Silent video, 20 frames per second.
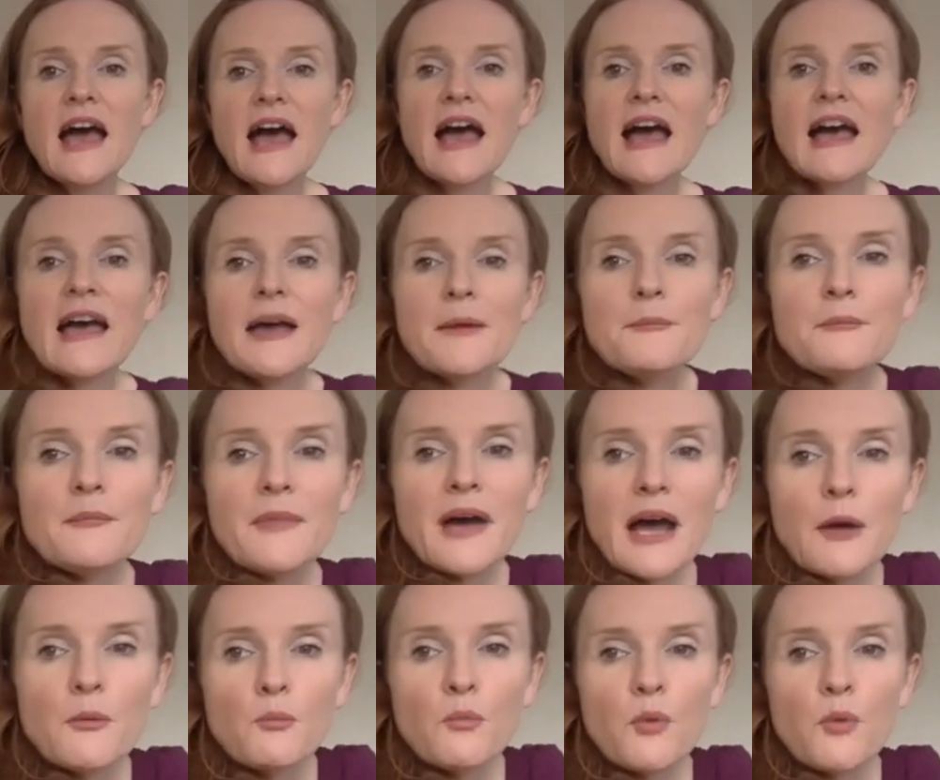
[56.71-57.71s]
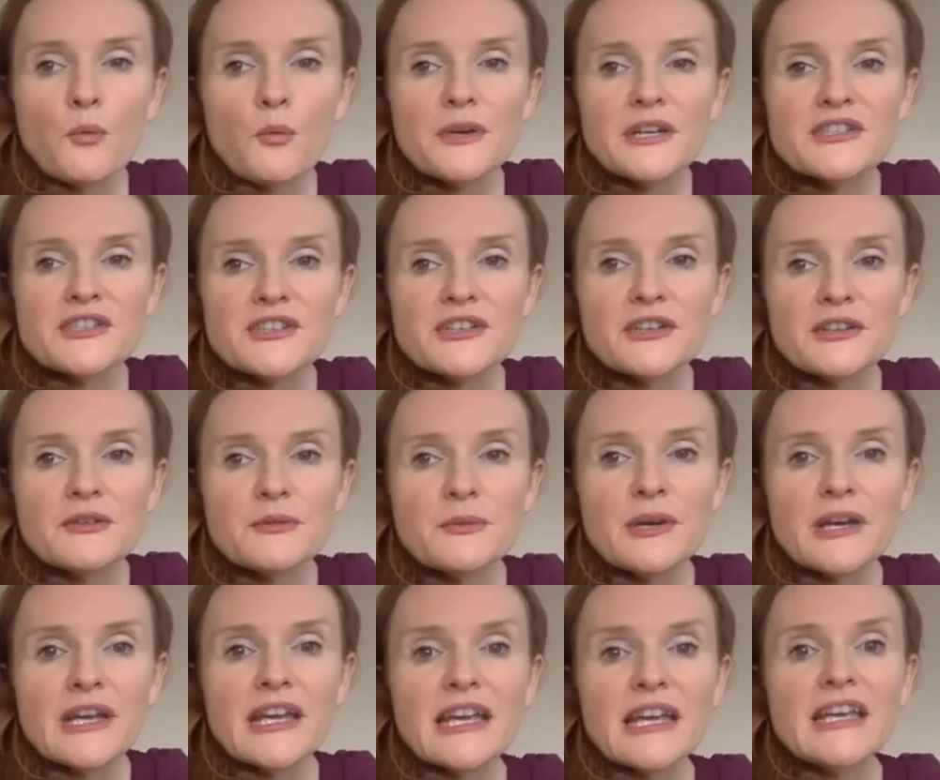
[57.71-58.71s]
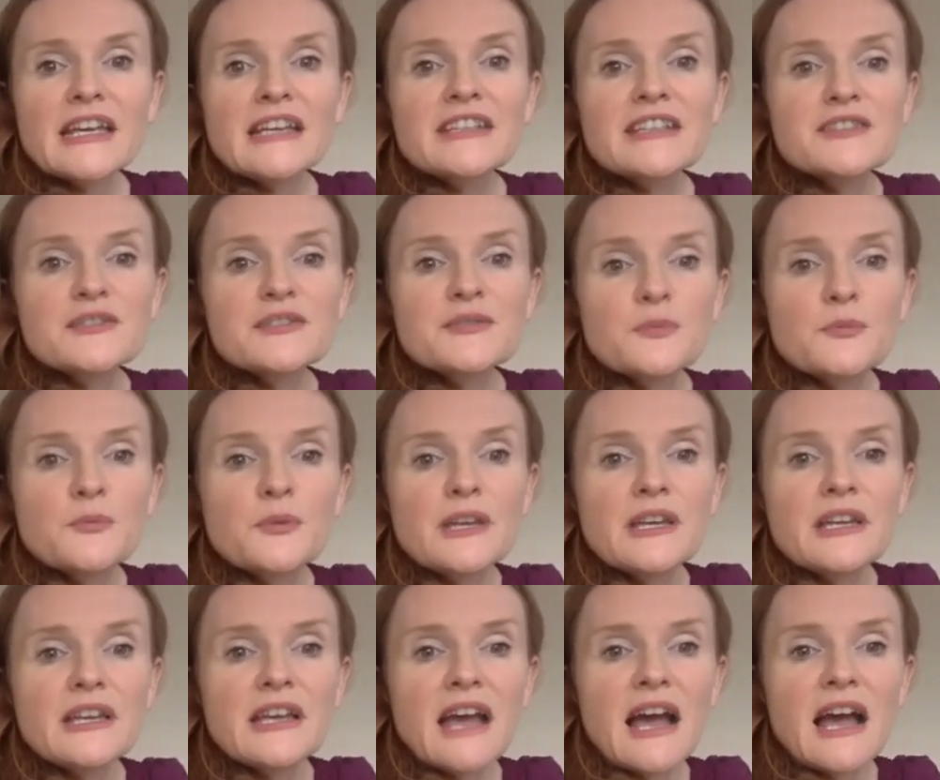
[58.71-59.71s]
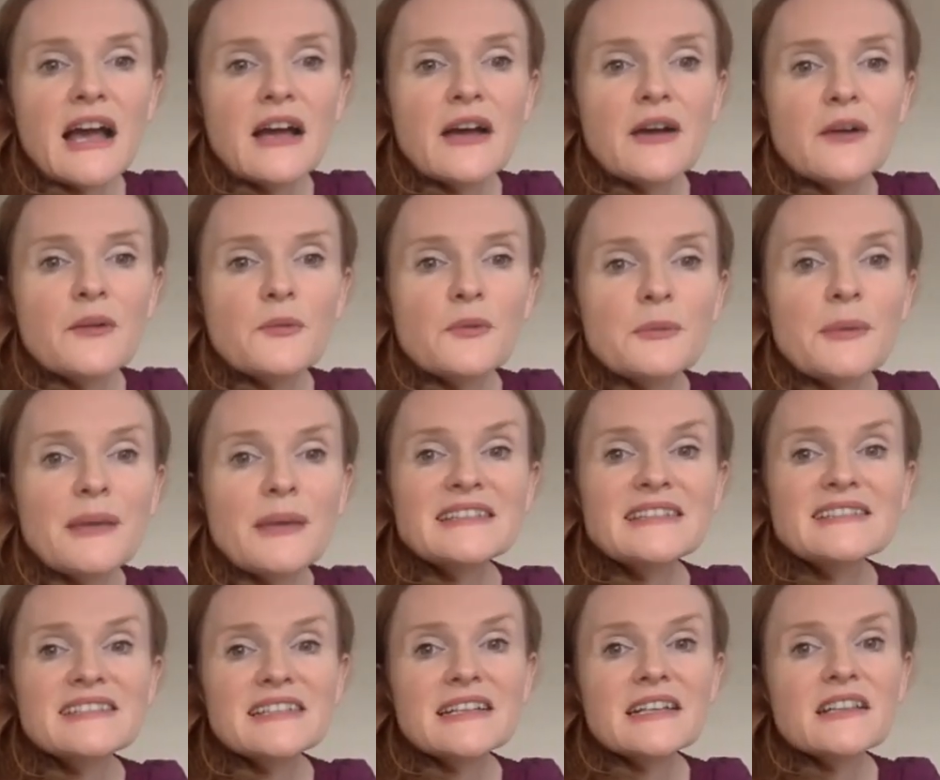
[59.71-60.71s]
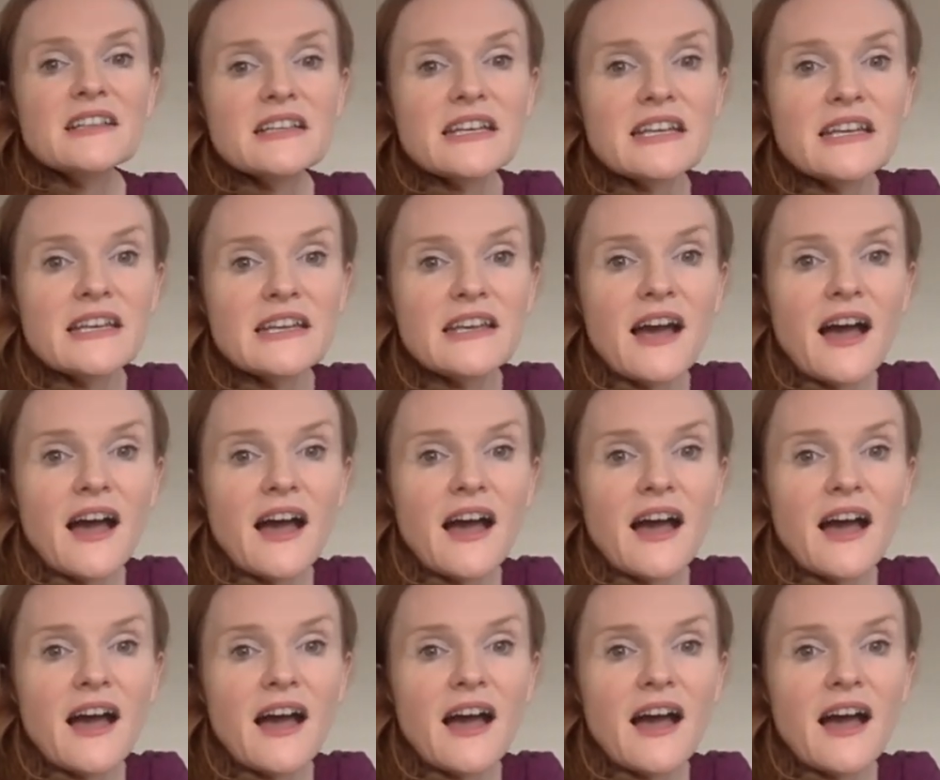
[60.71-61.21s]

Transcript: Um, and what we do is we we basically